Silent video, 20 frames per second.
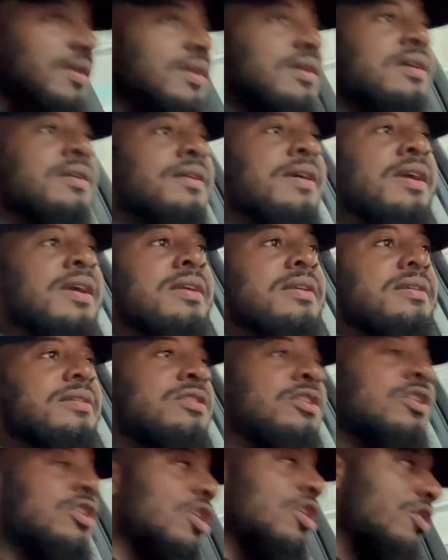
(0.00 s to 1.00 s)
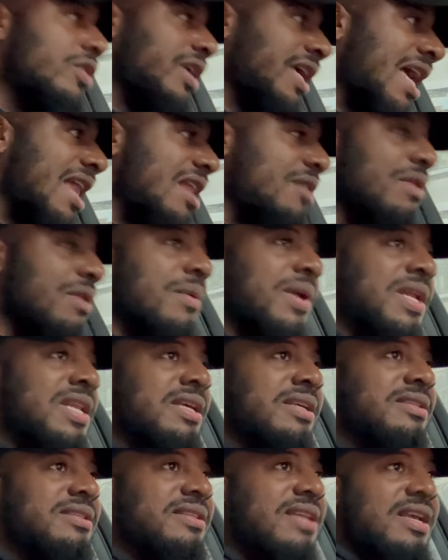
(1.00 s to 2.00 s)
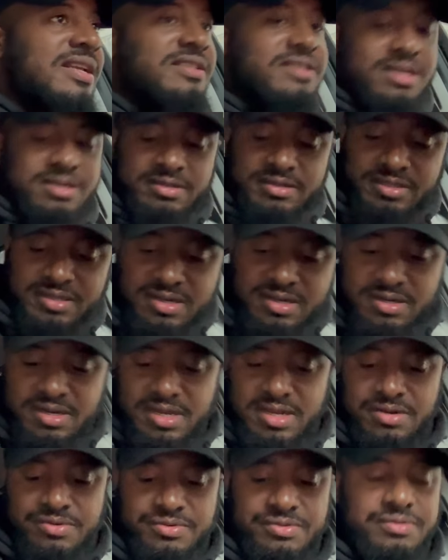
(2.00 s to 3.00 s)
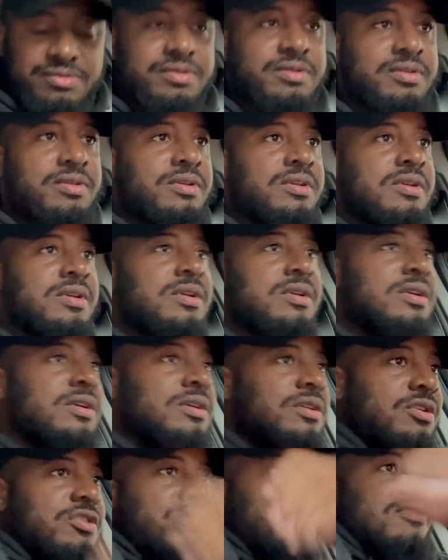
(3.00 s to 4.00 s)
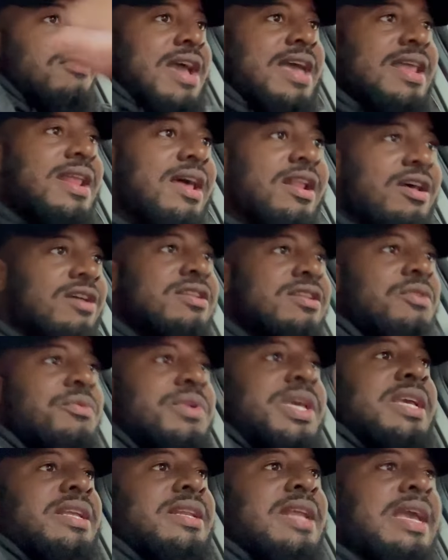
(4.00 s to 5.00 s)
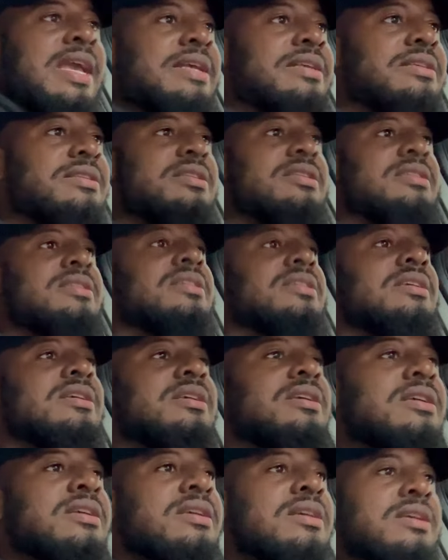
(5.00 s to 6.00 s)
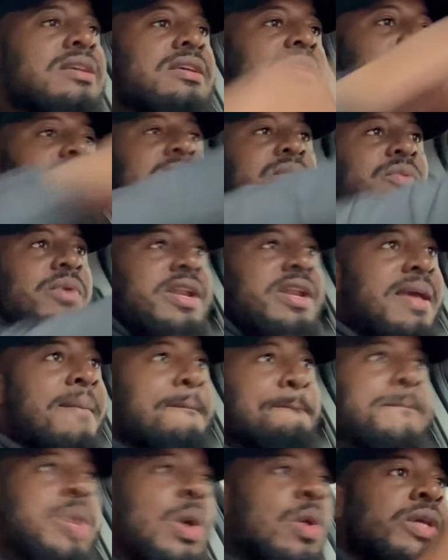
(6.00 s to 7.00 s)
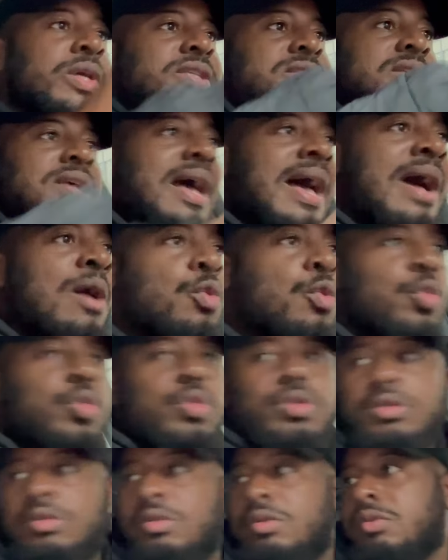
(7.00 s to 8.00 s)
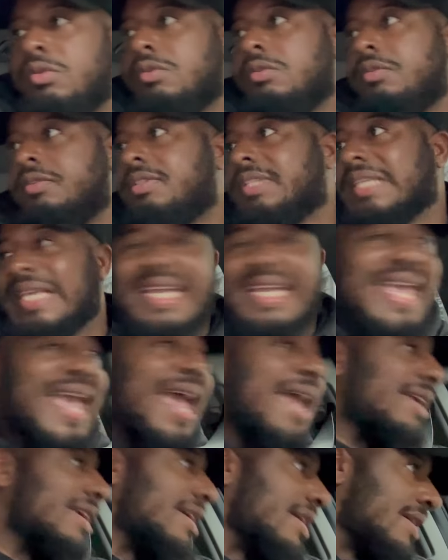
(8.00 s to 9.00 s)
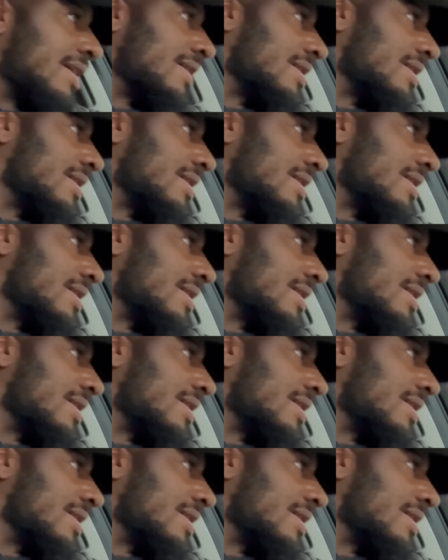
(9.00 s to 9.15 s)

All right. You could only get away with these things on a Sunday, though. And try that on the weekdays. When them boys are out to get you.